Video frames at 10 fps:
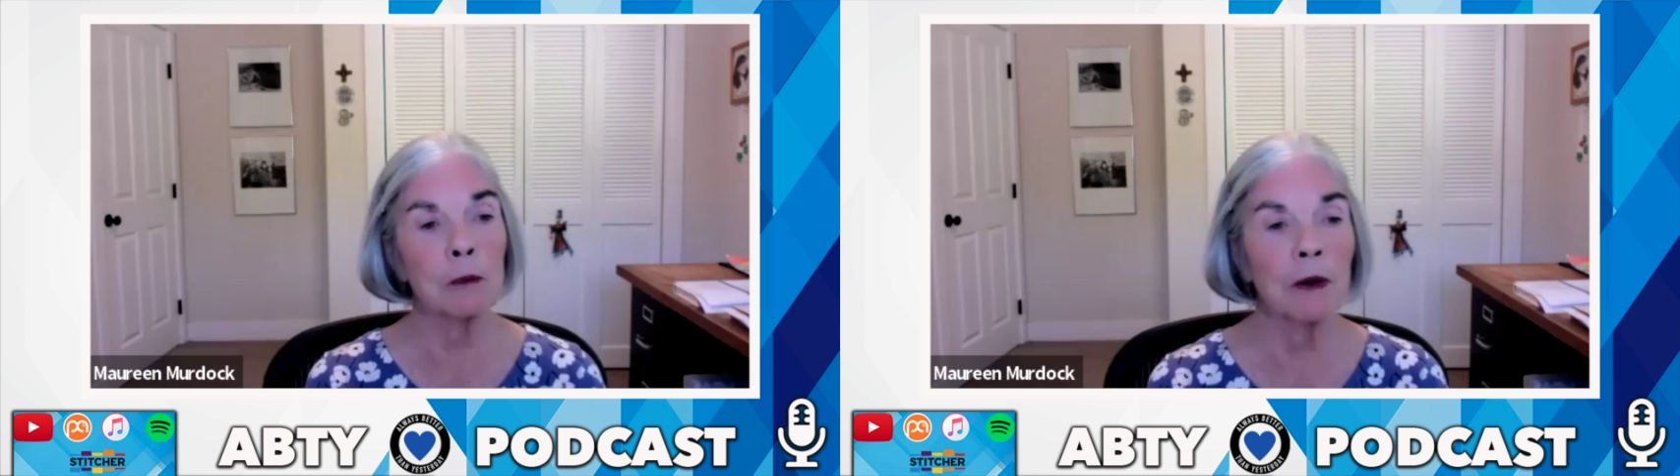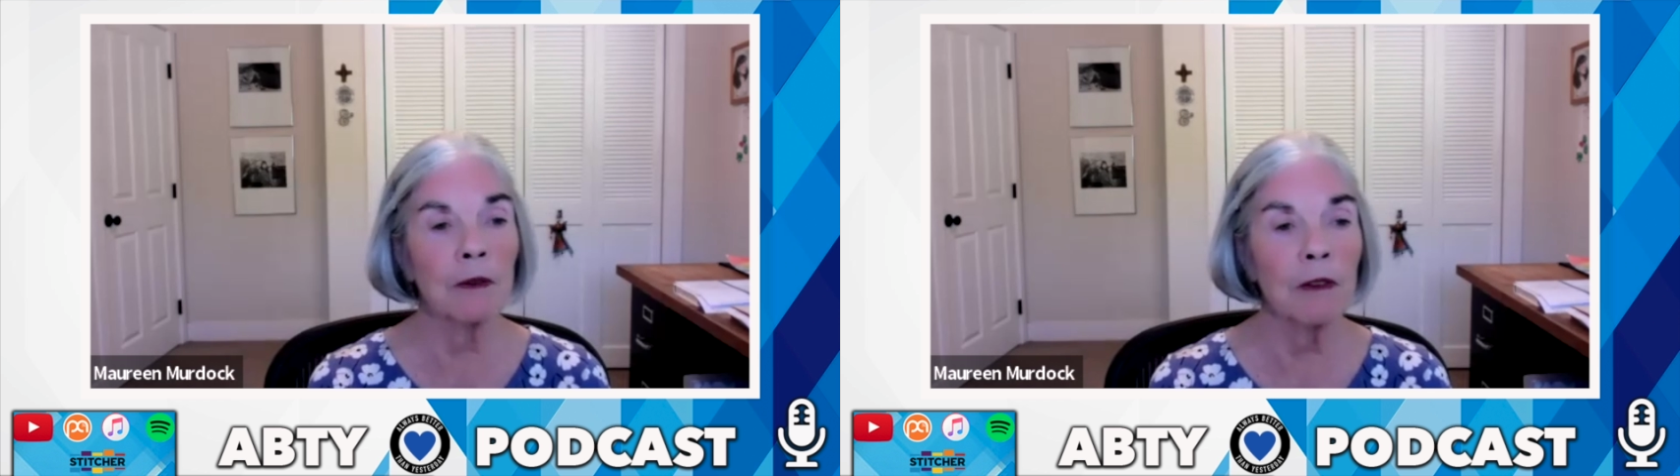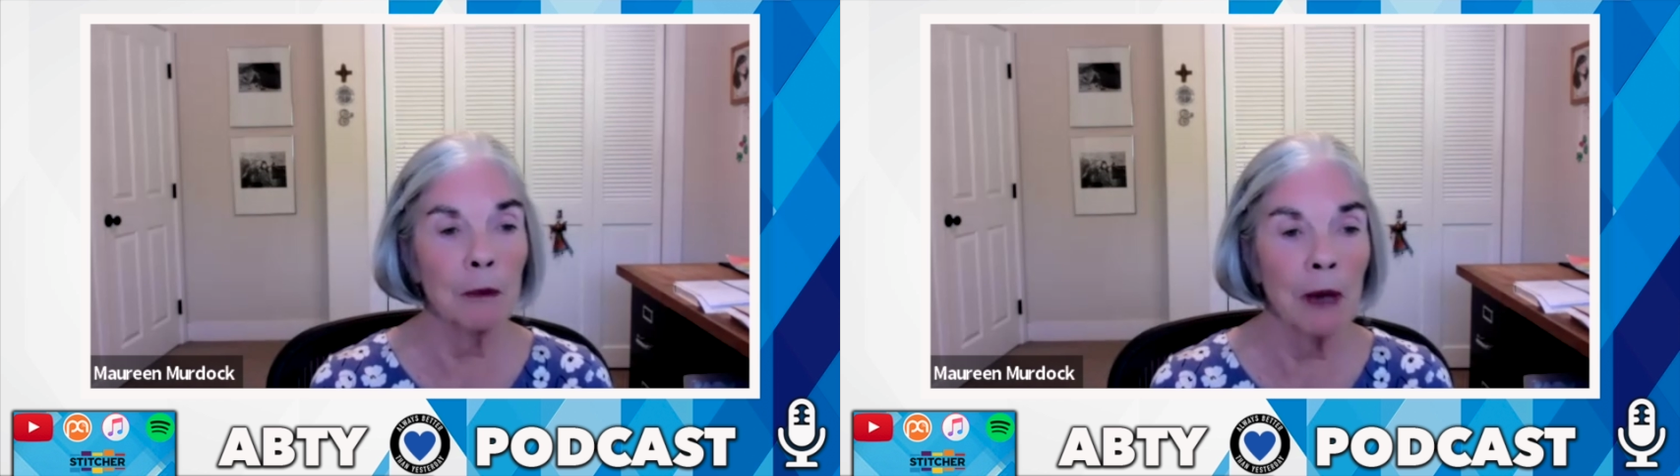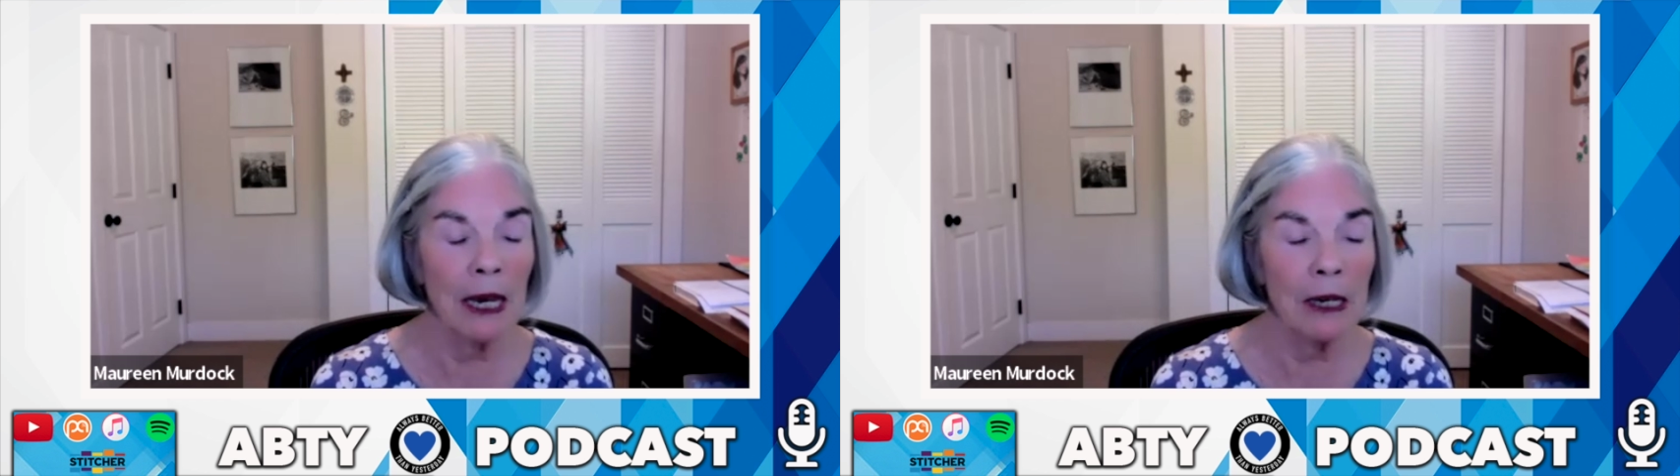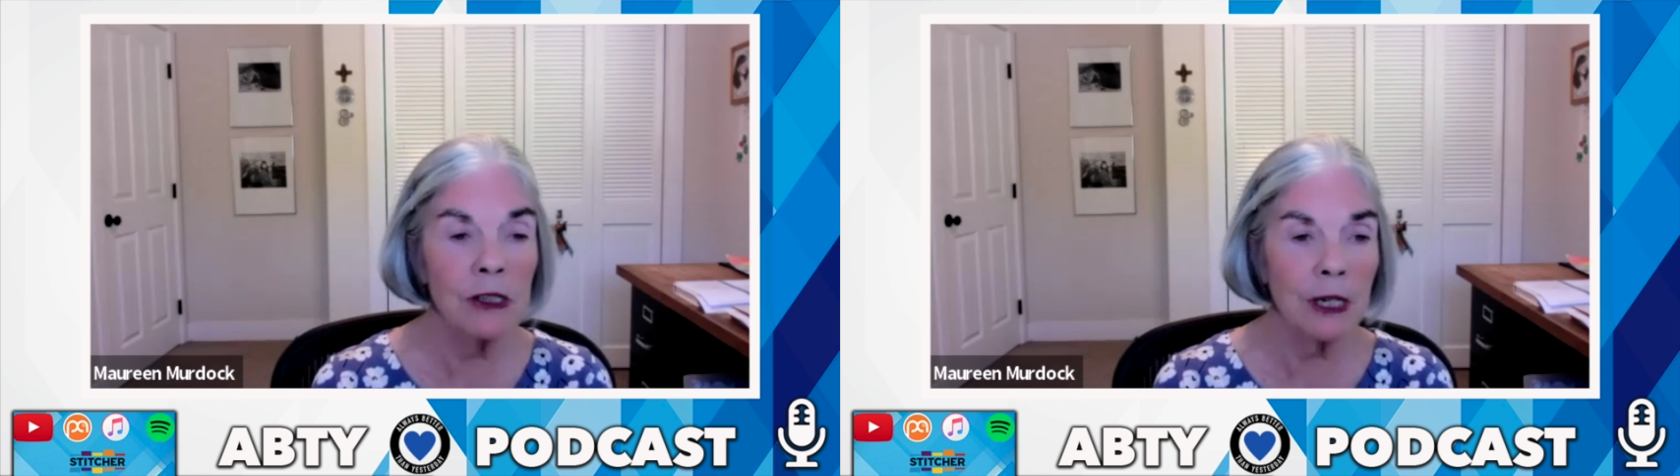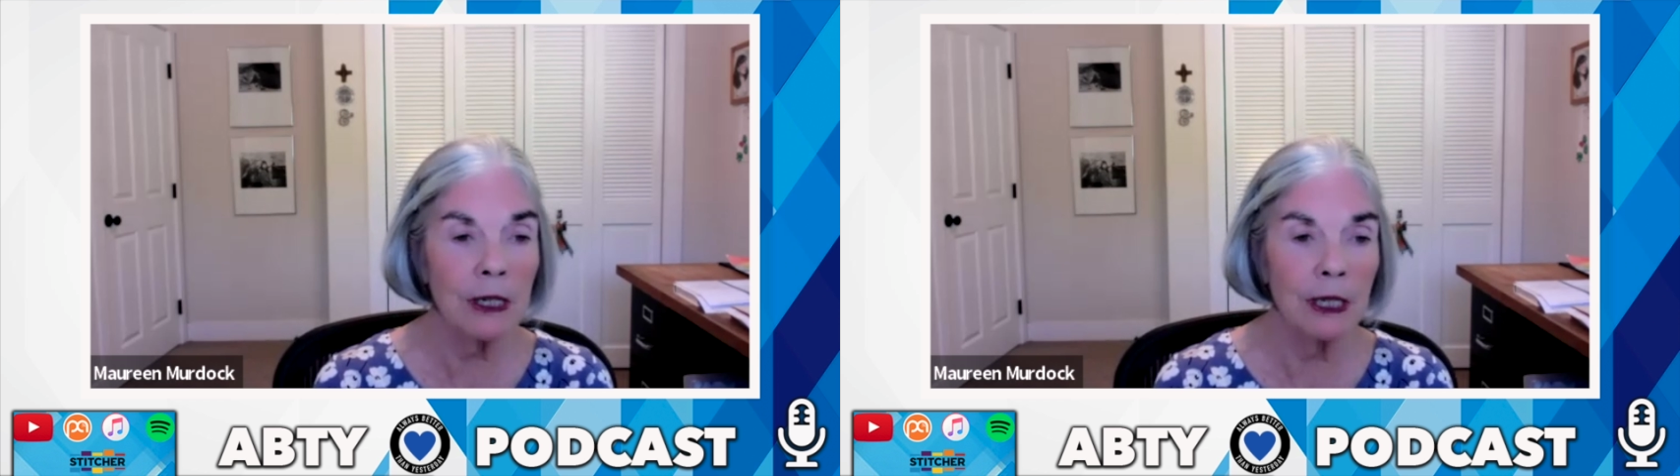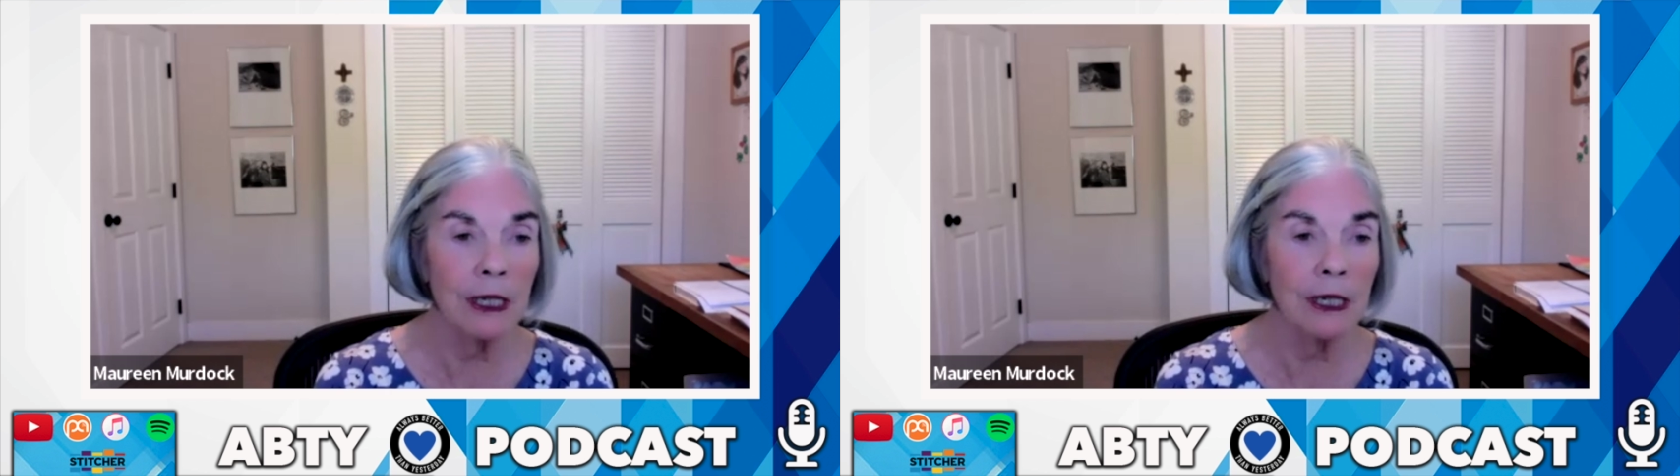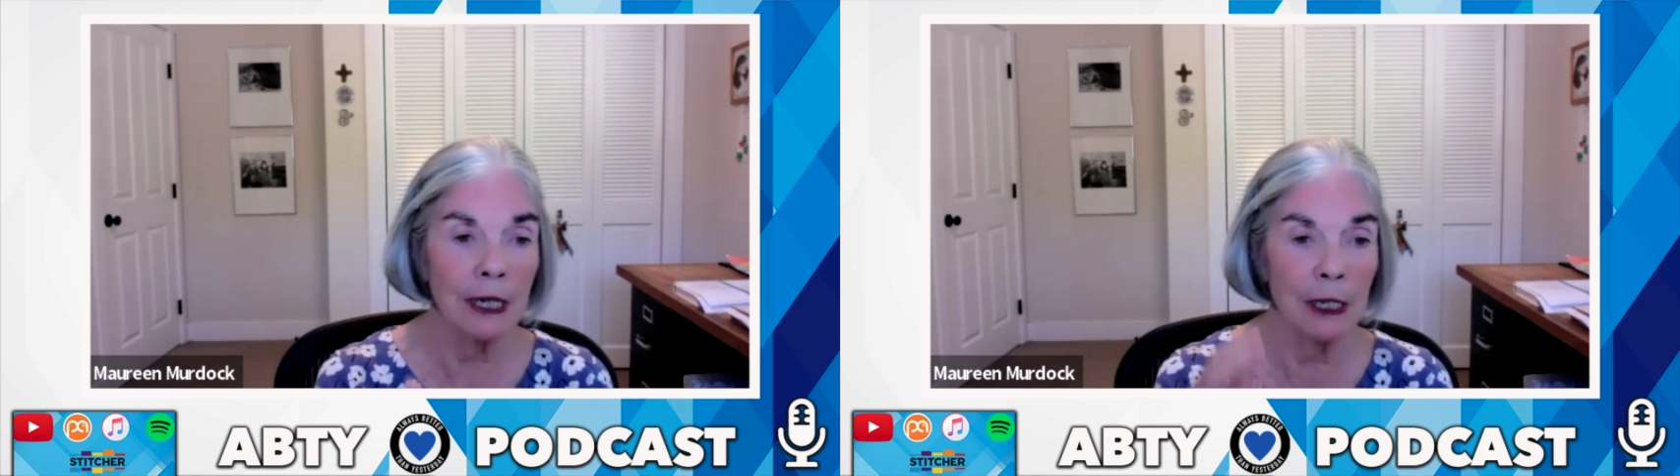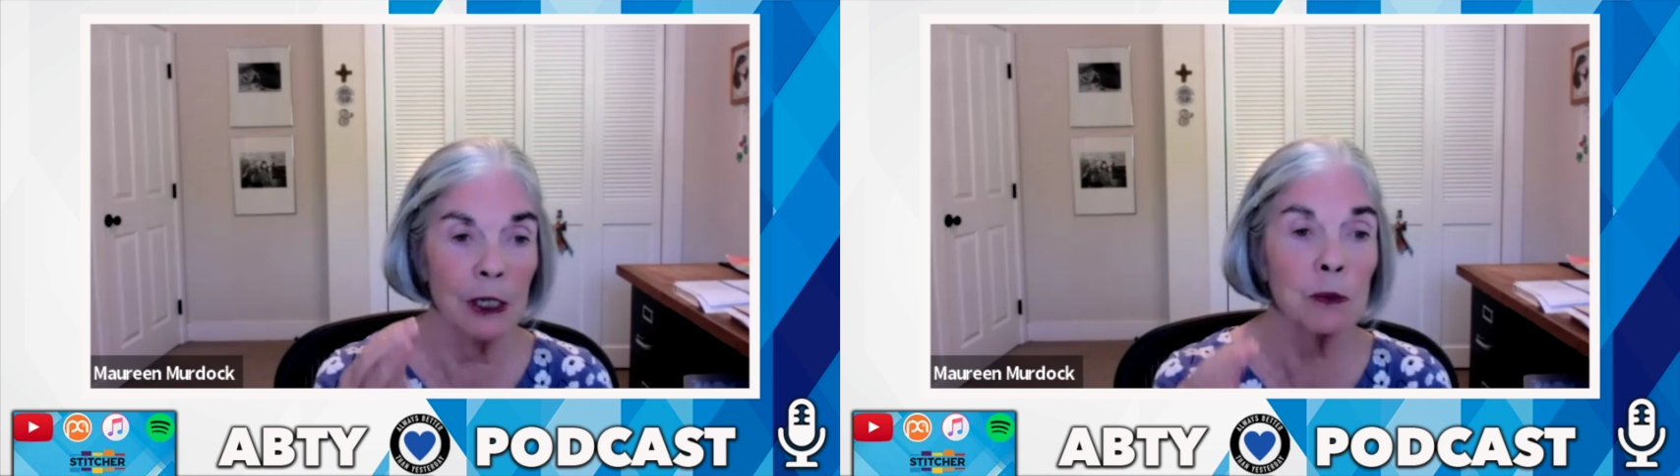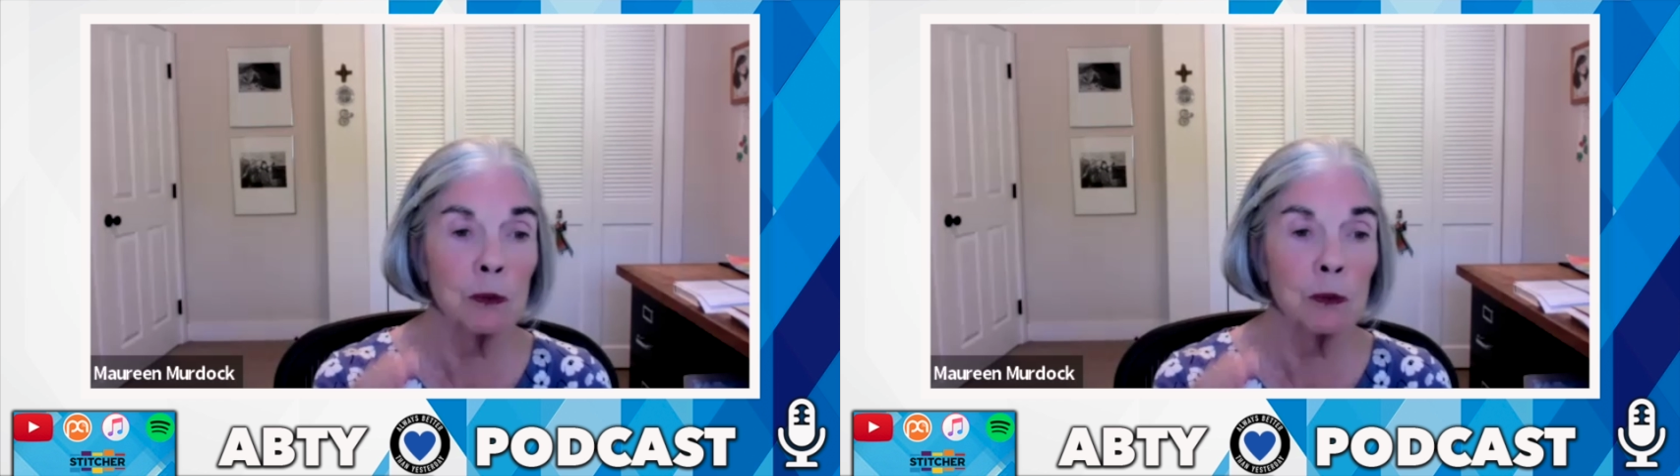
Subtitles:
of the masculine is